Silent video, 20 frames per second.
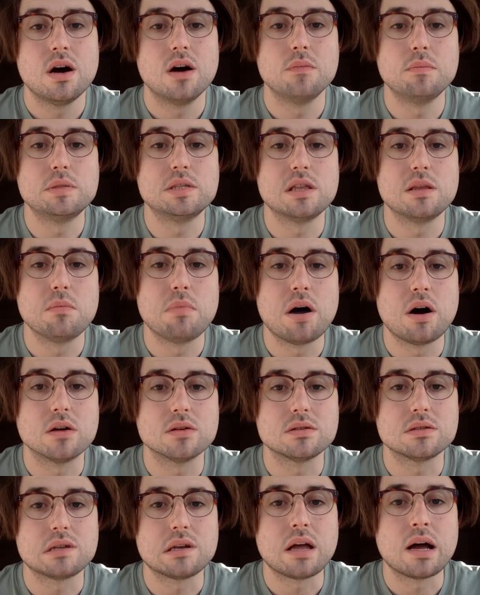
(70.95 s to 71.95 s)
Up to the
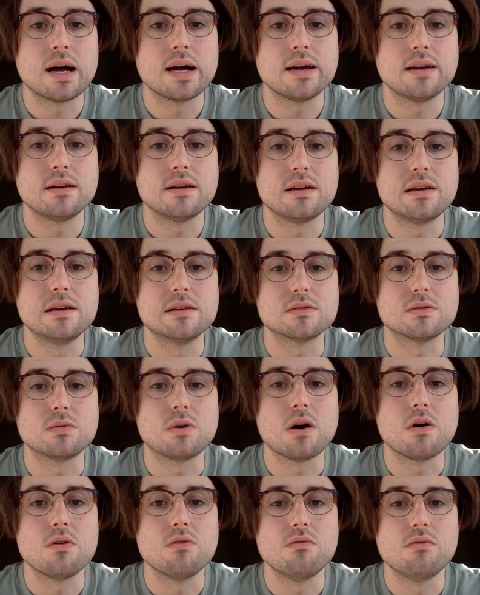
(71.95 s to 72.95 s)
pot's line a
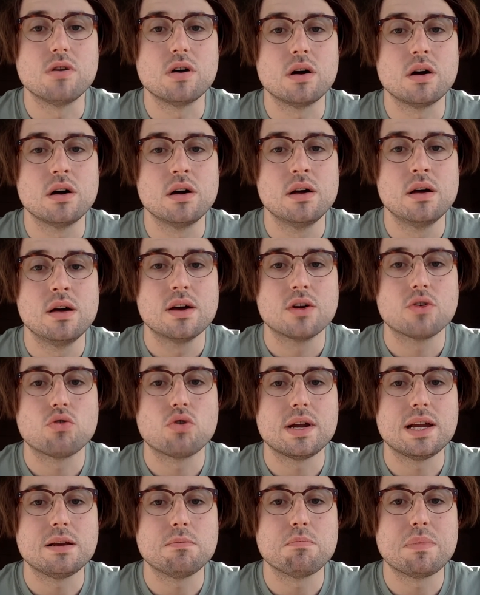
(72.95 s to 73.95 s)
little over,
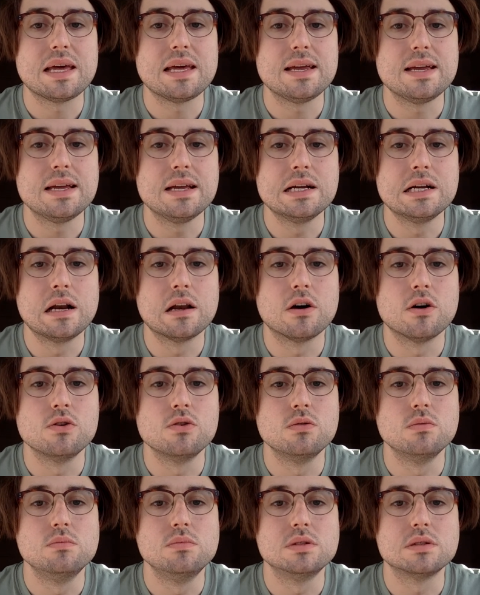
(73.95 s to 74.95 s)
green pea
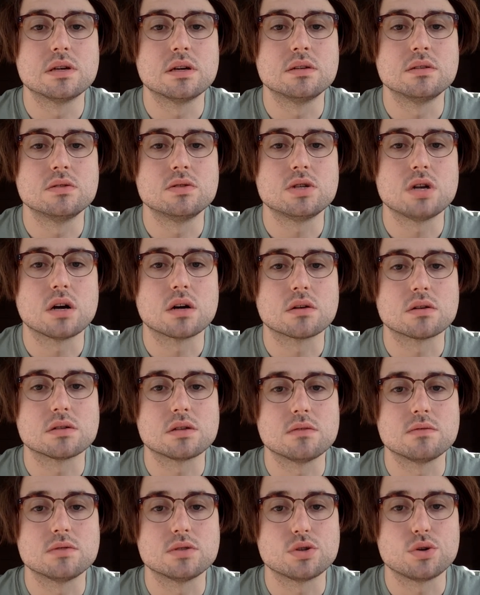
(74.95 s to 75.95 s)
globes and
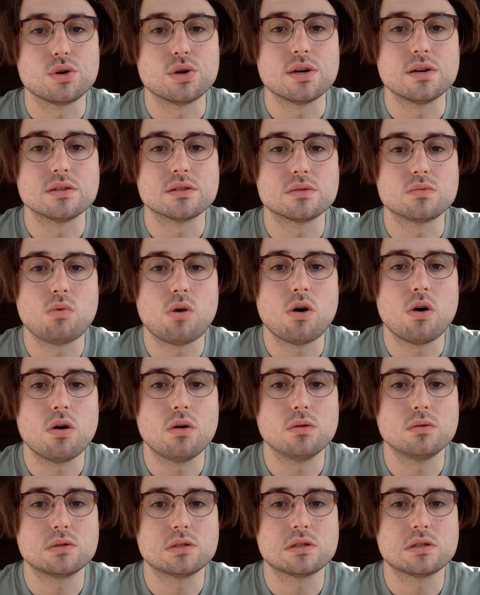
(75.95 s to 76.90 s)
chunks of soya swirl.